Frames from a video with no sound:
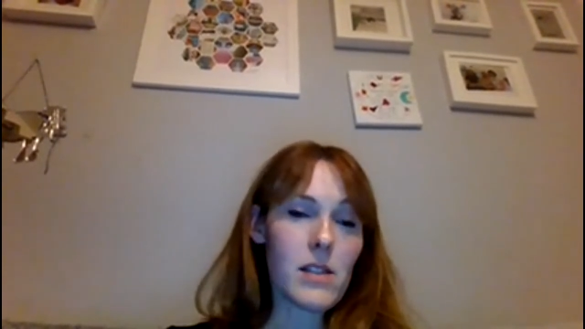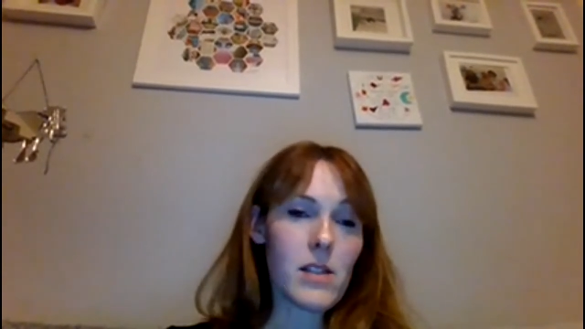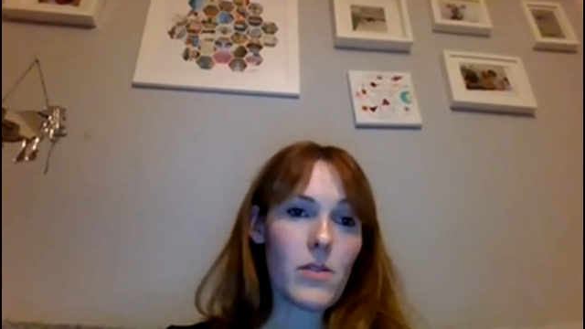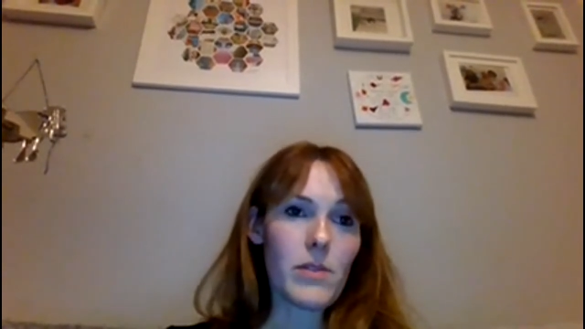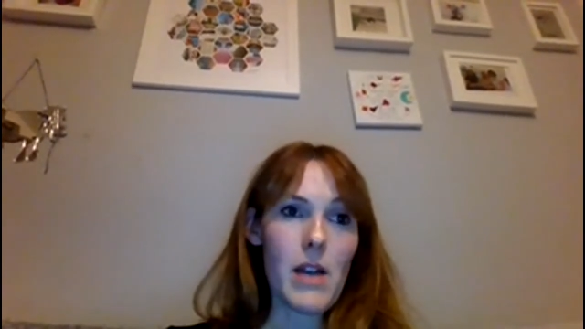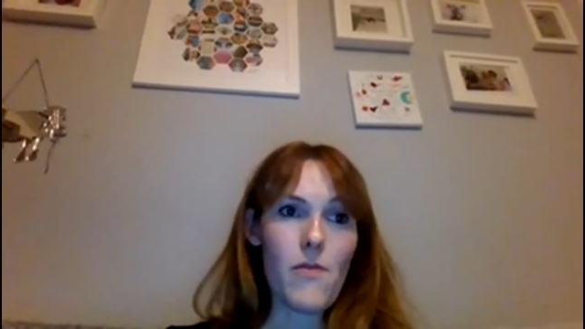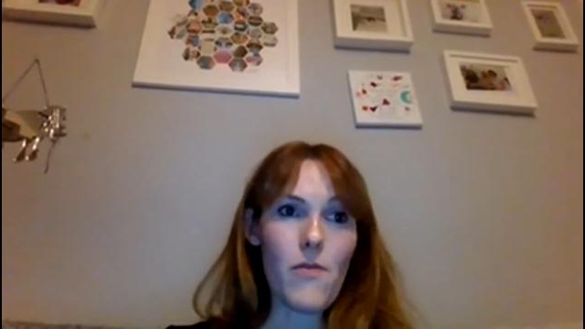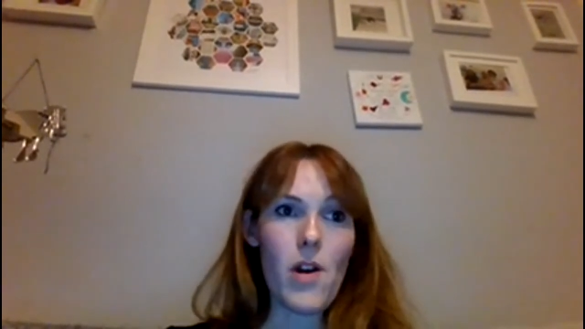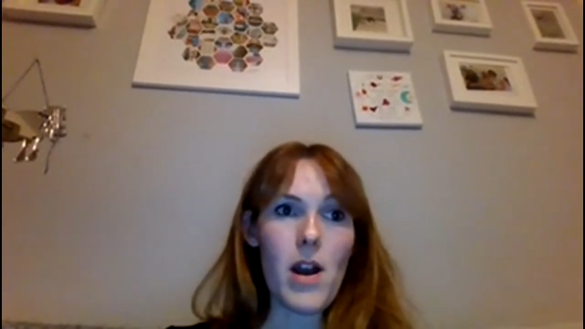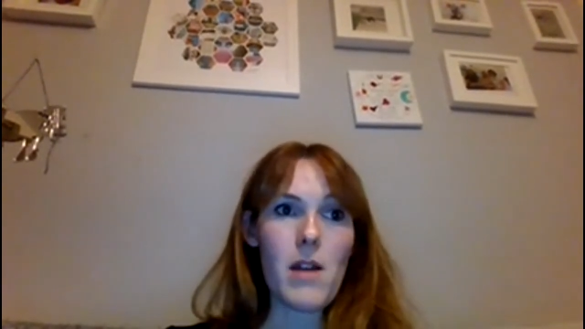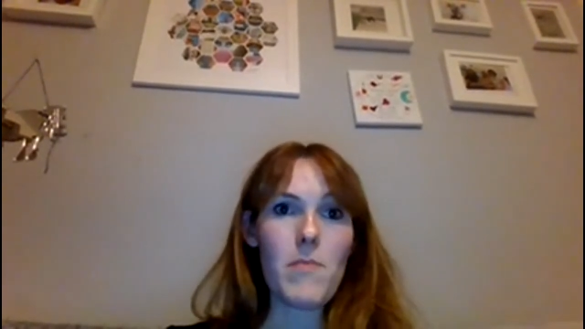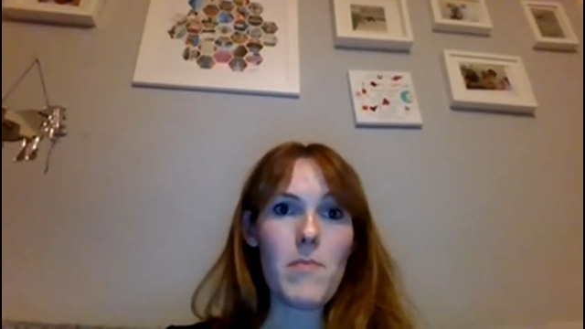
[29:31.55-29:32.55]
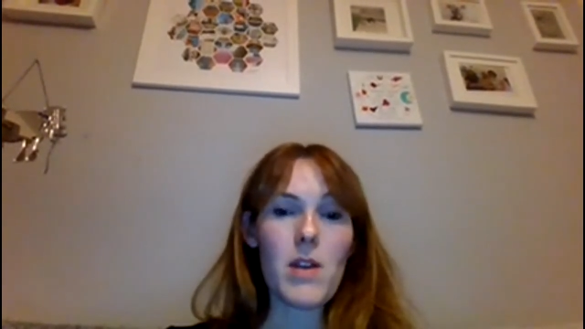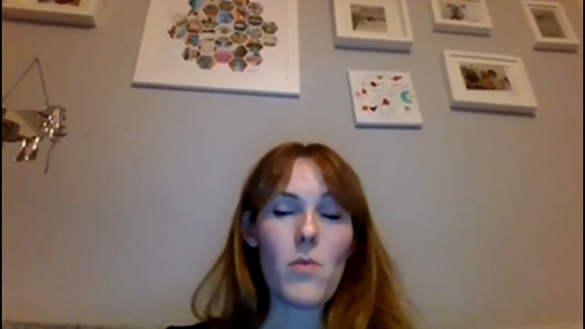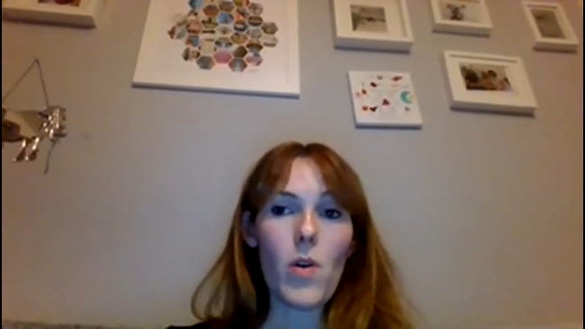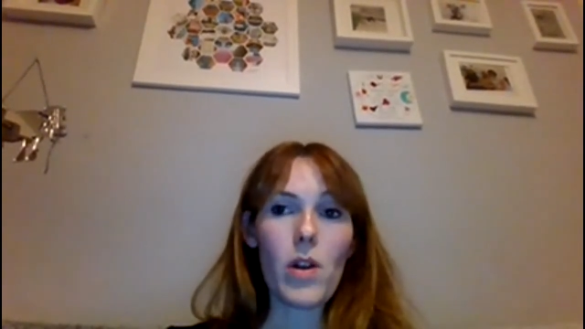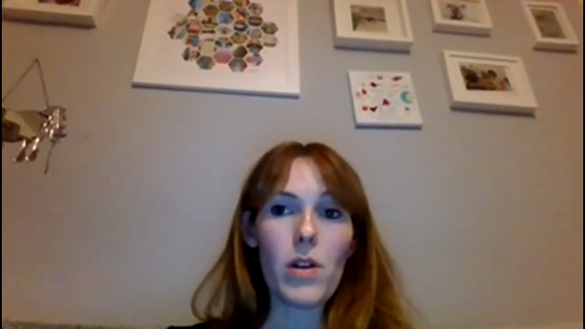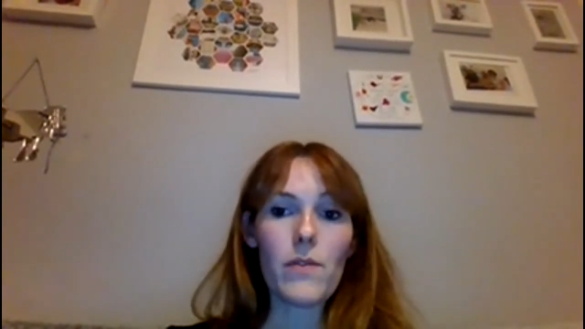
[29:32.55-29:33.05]
so knife crime
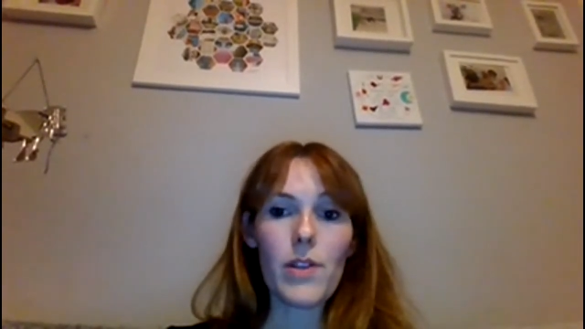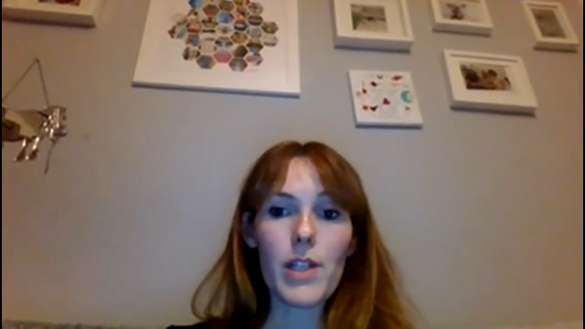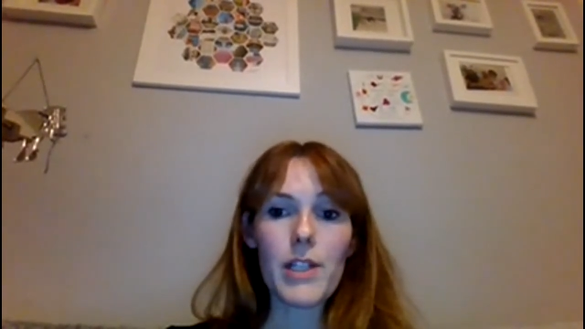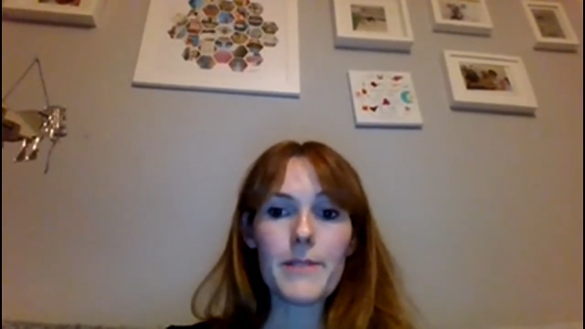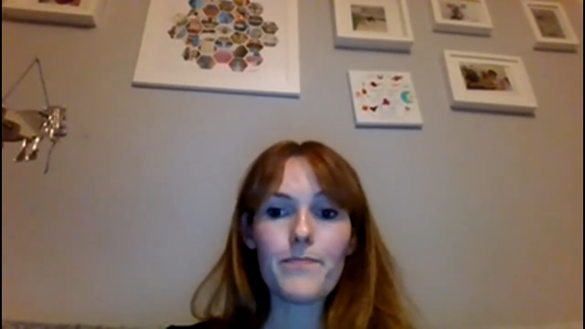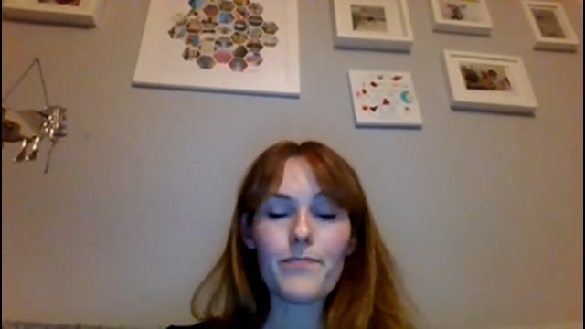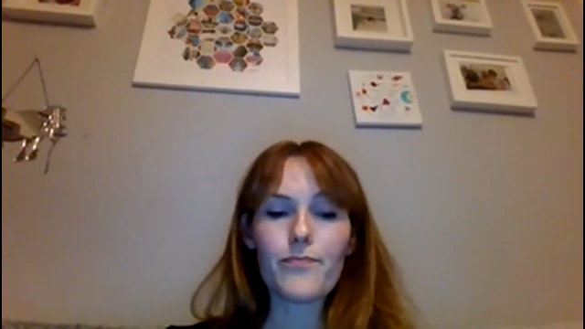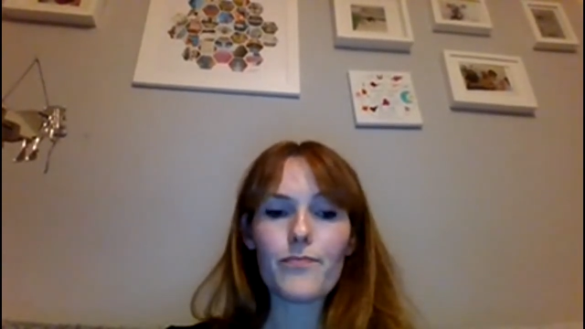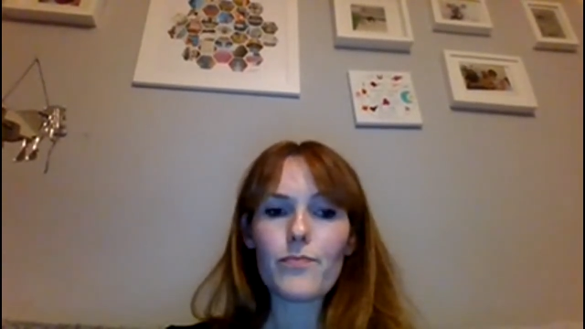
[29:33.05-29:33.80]
being one of them.